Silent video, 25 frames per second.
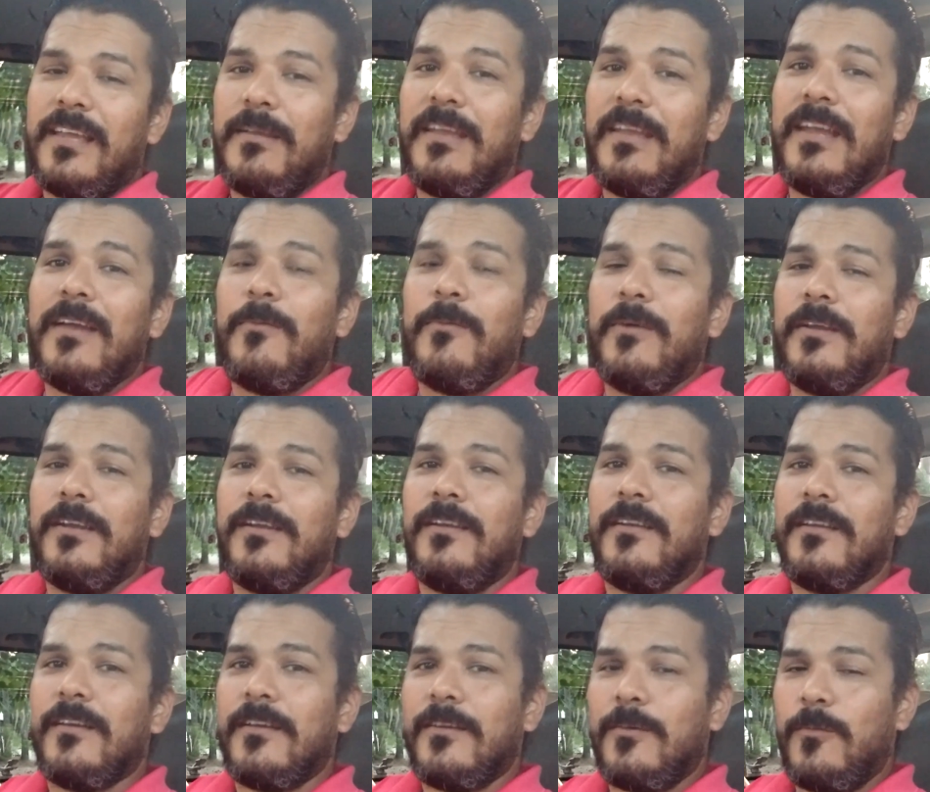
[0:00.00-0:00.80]
get
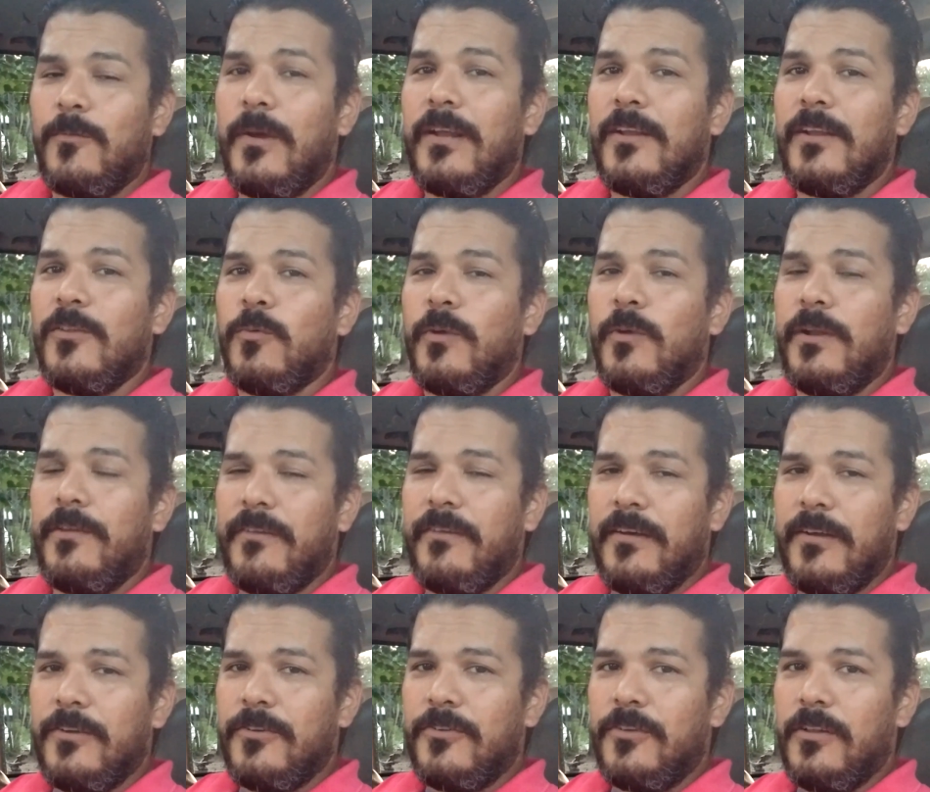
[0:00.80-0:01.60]
ready to write a
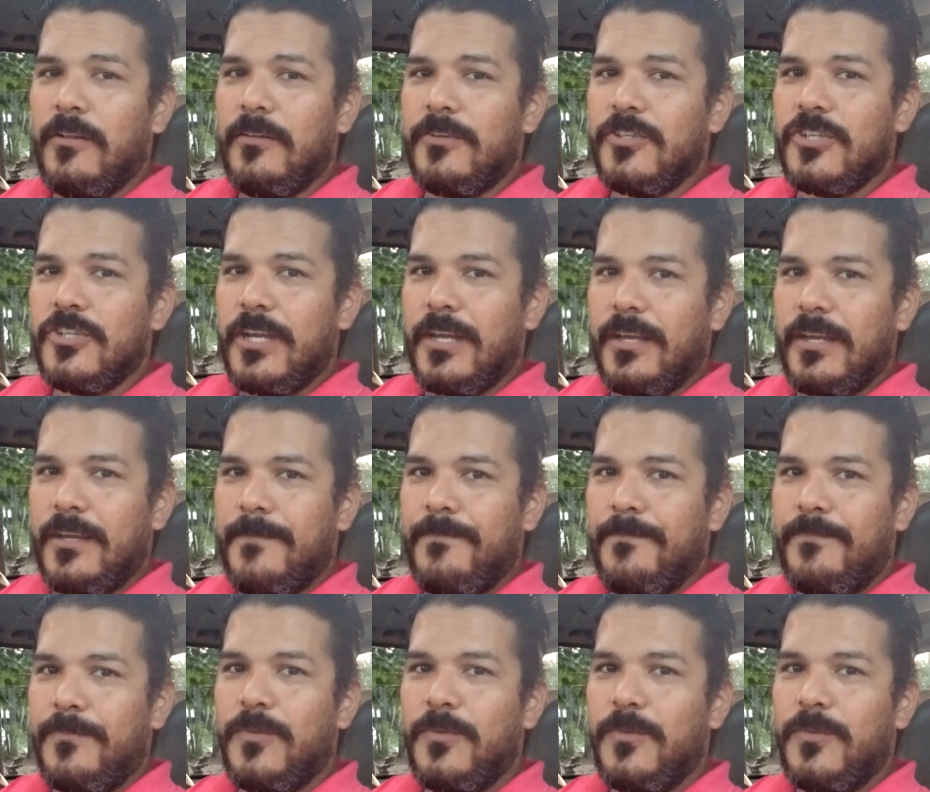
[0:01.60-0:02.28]
$2,500 check.